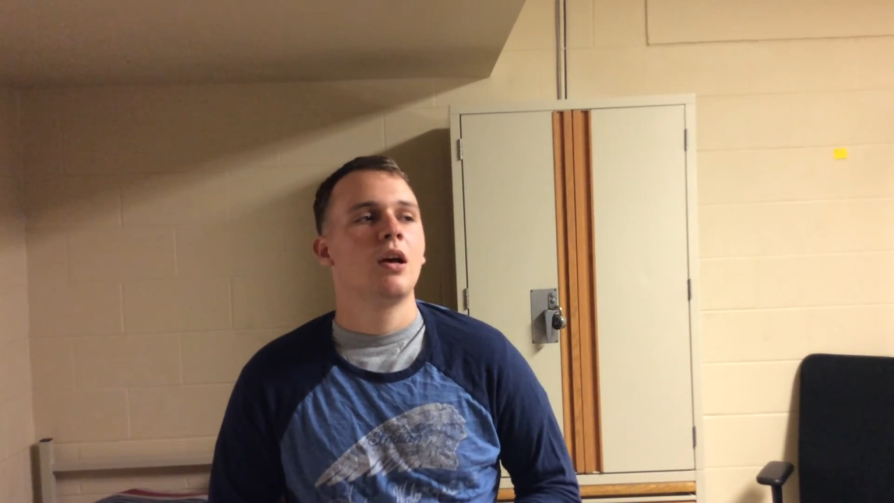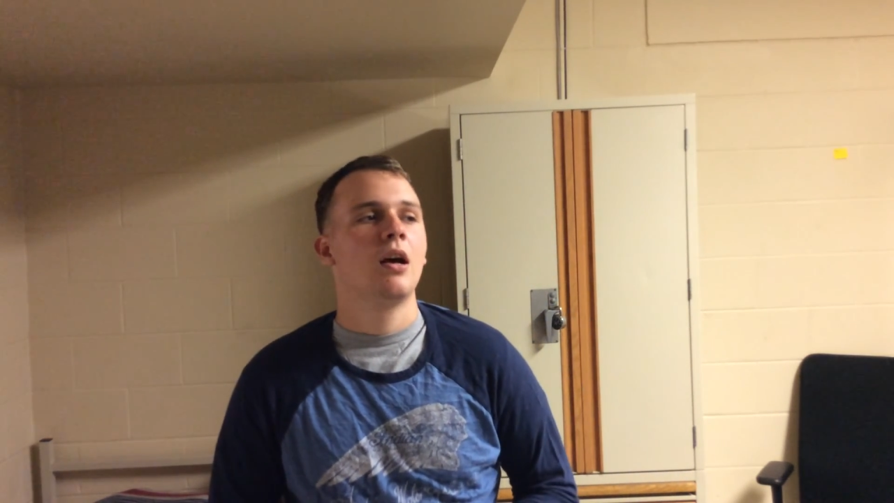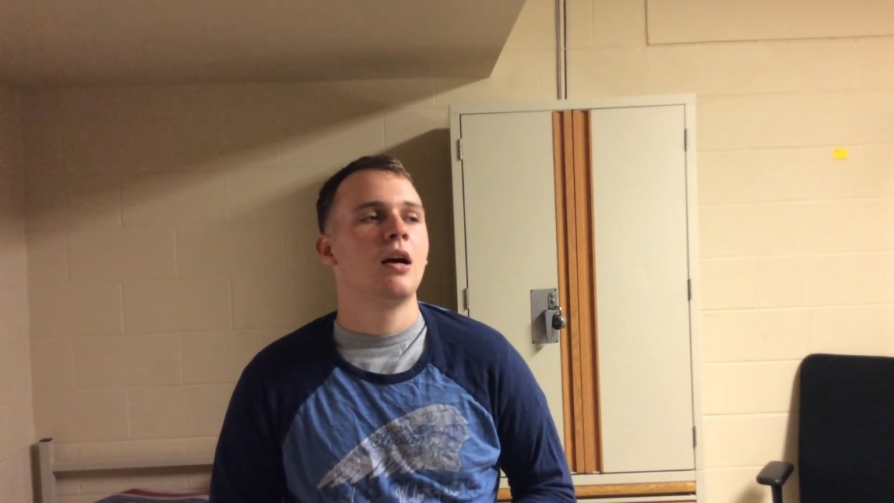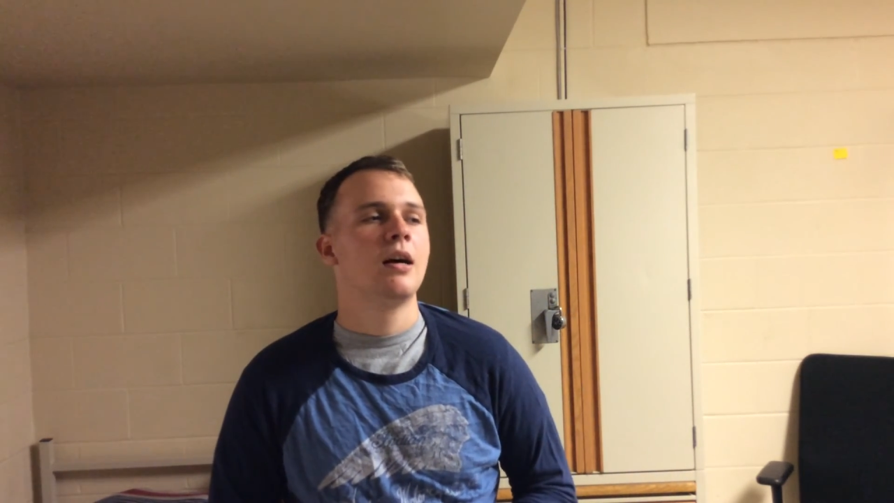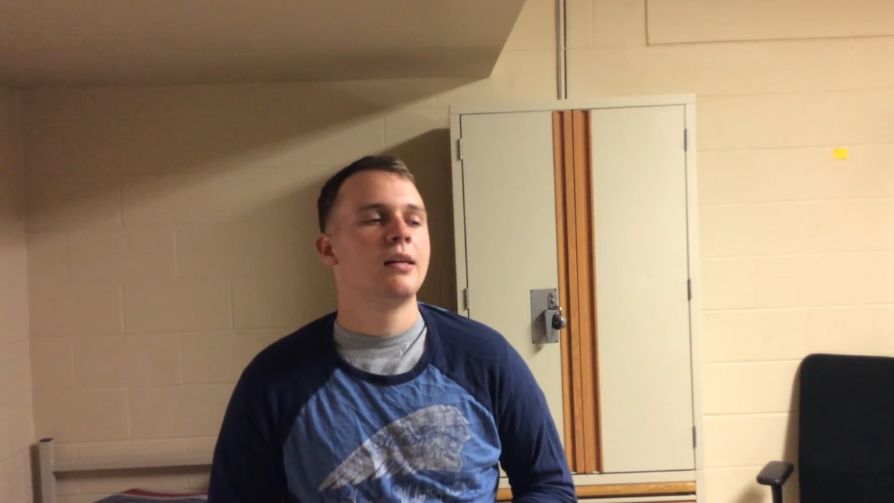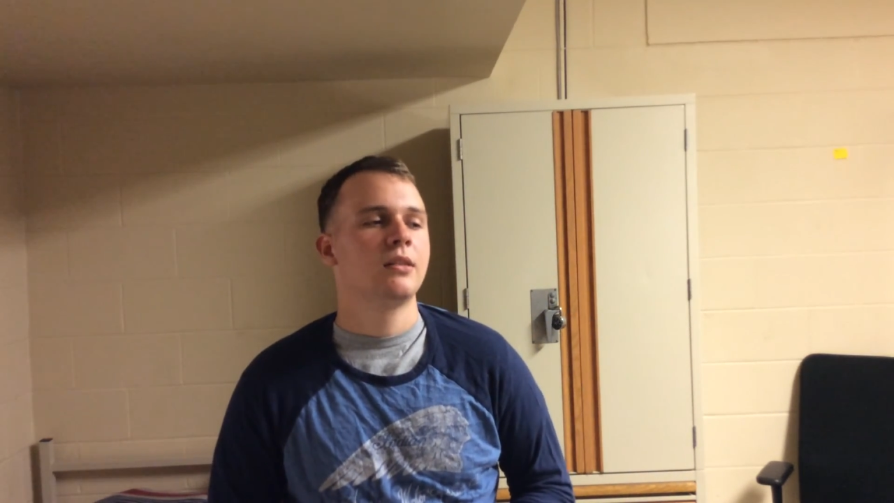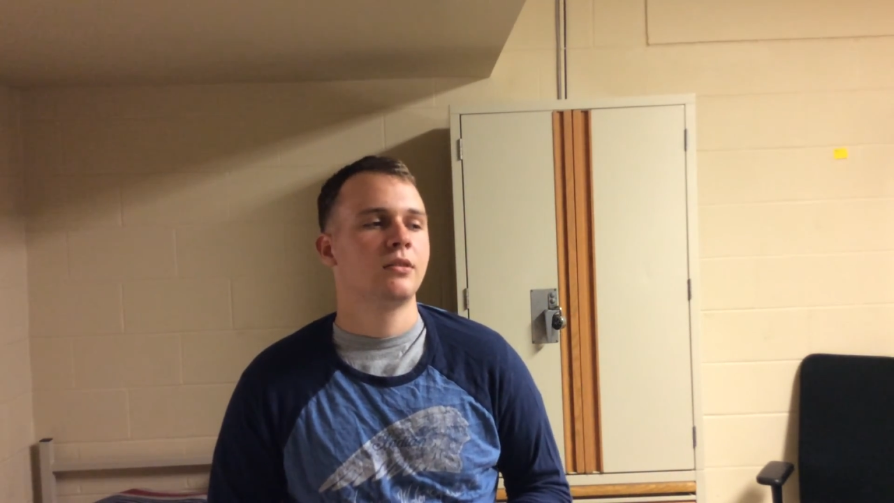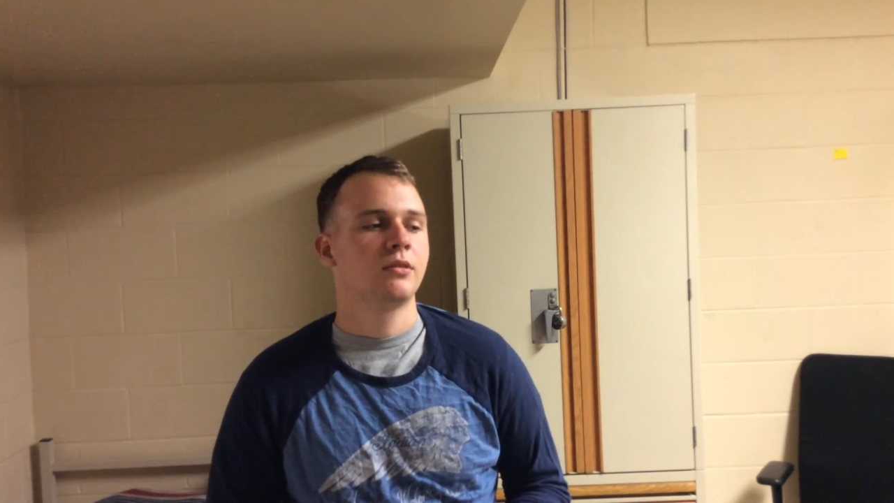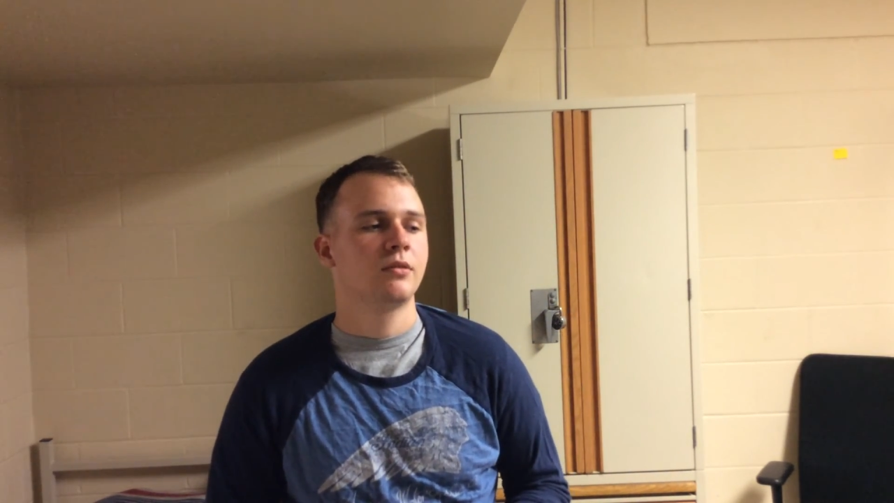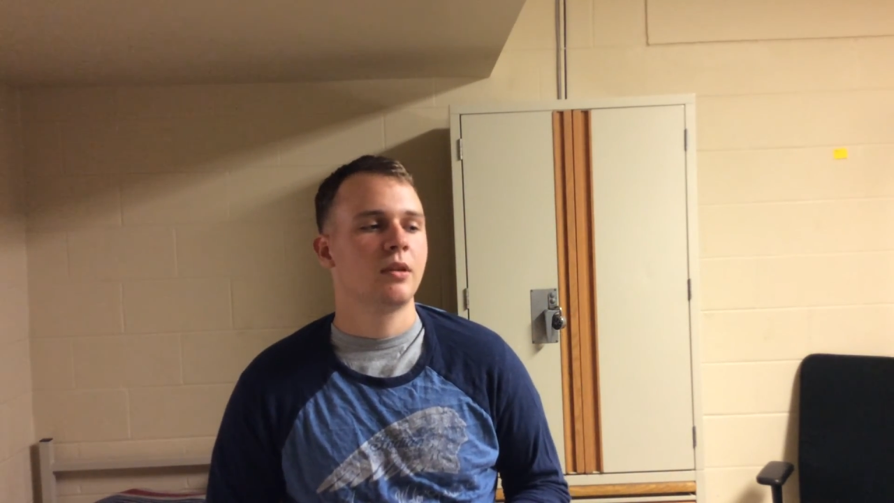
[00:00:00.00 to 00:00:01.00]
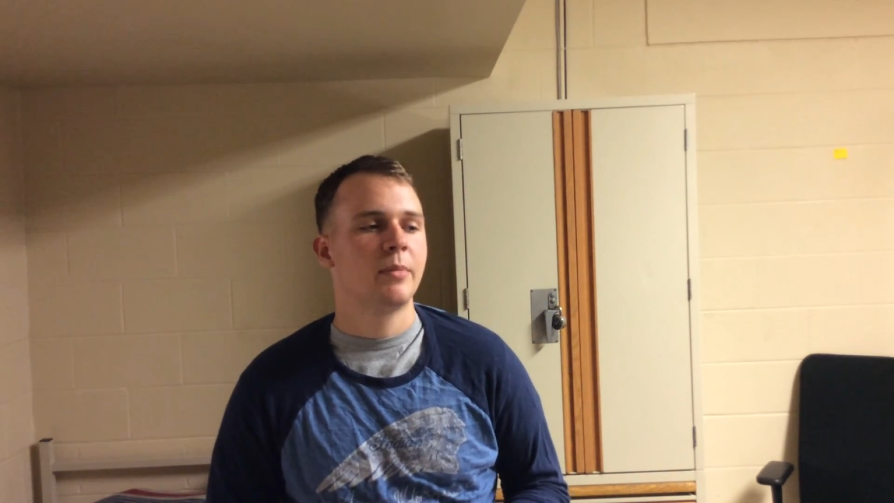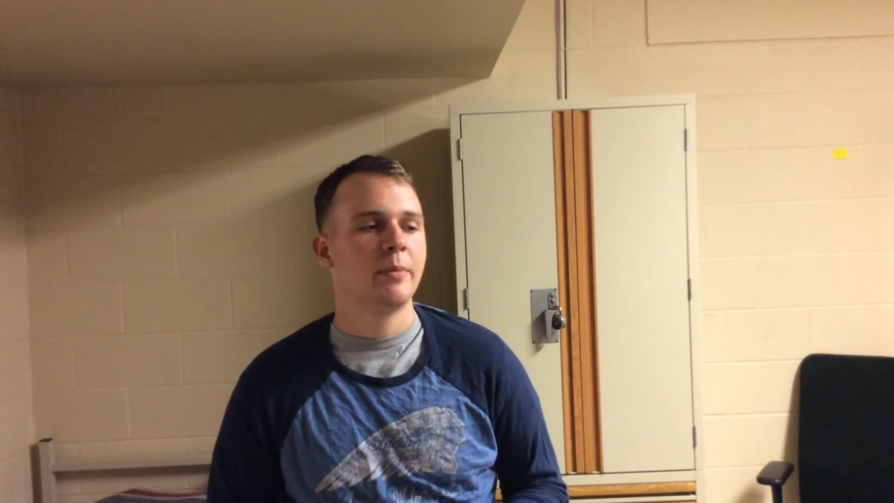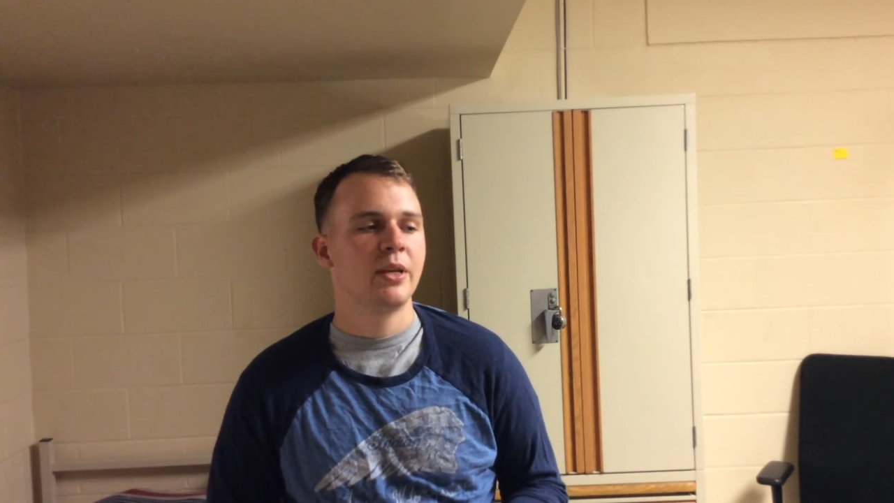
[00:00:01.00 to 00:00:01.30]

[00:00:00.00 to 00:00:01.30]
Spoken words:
Might